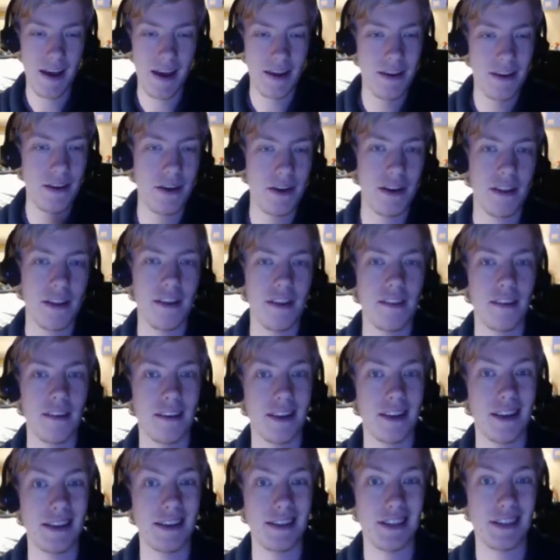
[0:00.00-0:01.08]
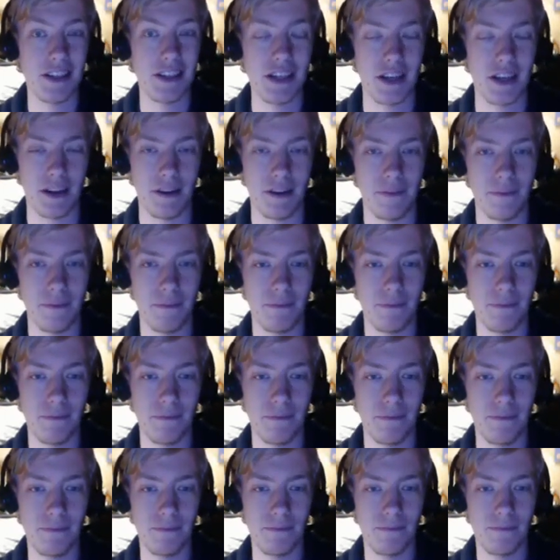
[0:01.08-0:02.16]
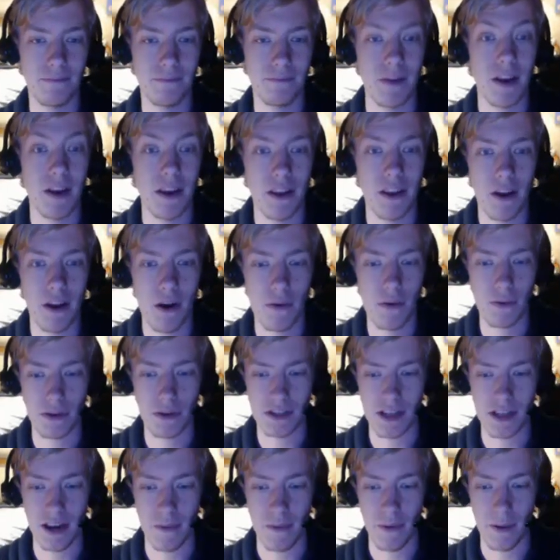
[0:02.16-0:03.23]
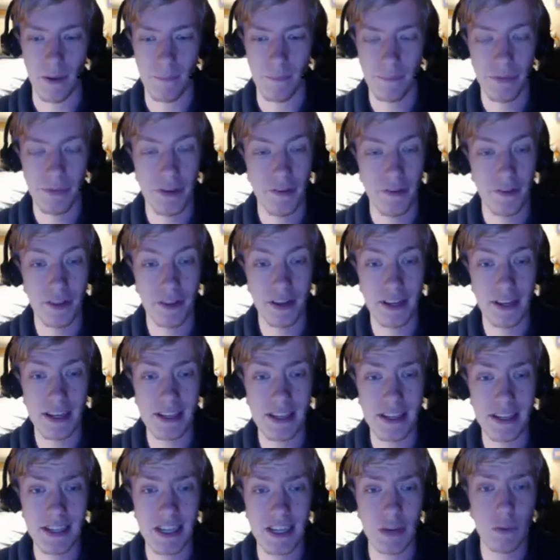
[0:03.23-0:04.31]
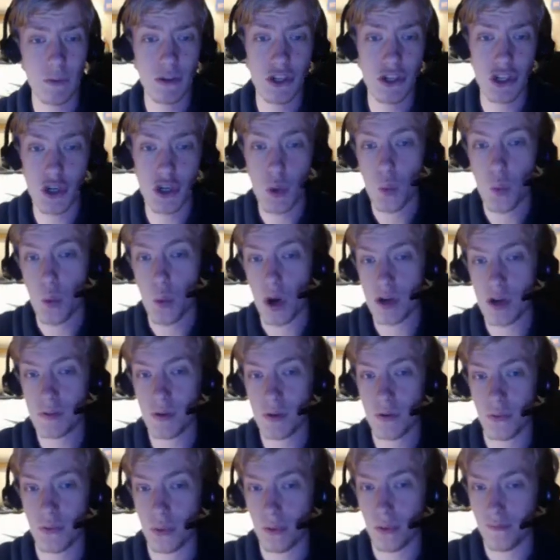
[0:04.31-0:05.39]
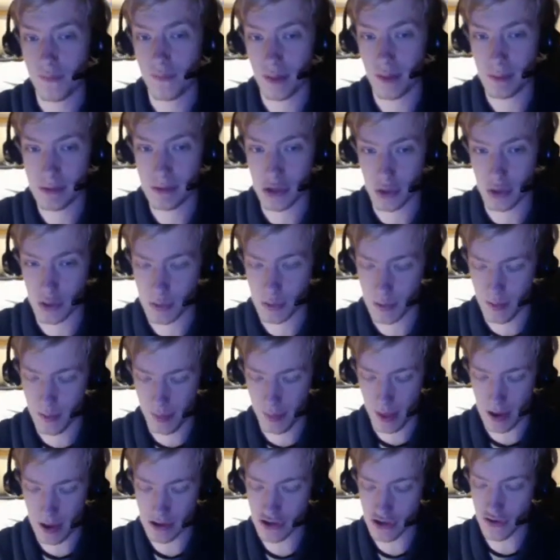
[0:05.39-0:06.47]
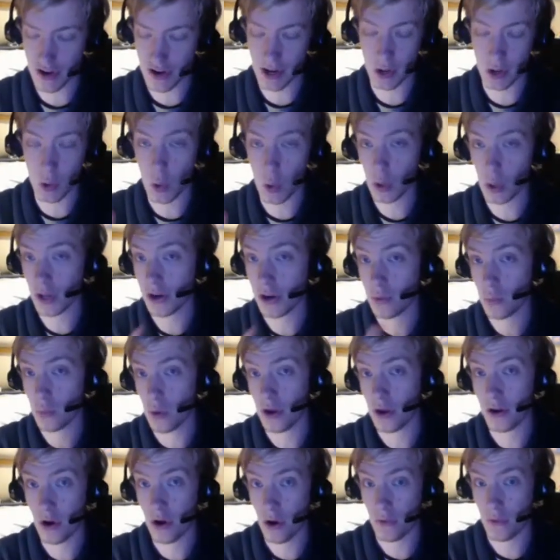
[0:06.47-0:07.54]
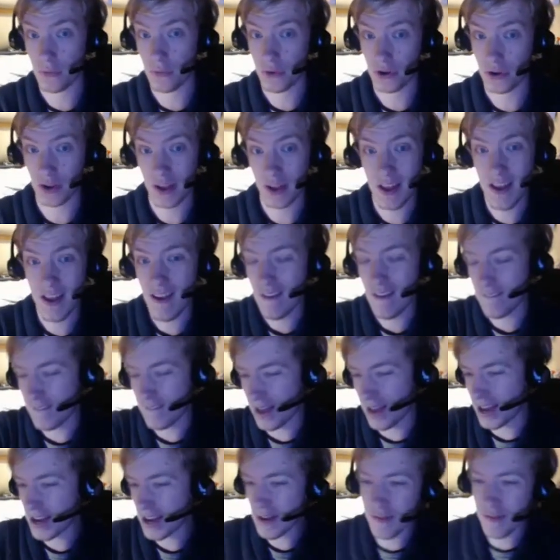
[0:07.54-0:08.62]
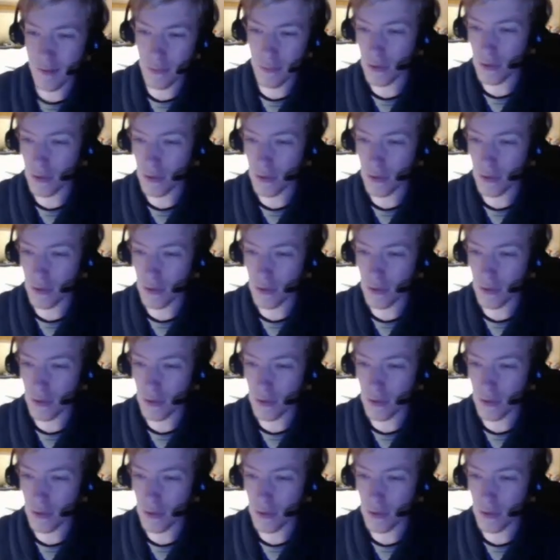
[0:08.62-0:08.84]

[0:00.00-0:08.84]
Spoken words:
none of these are TCG. The artworks, anyway. For the TCG, we just know Widespreak Ruin, Flame Swordsman, and Thousand Dragon all under one artwork. For any of the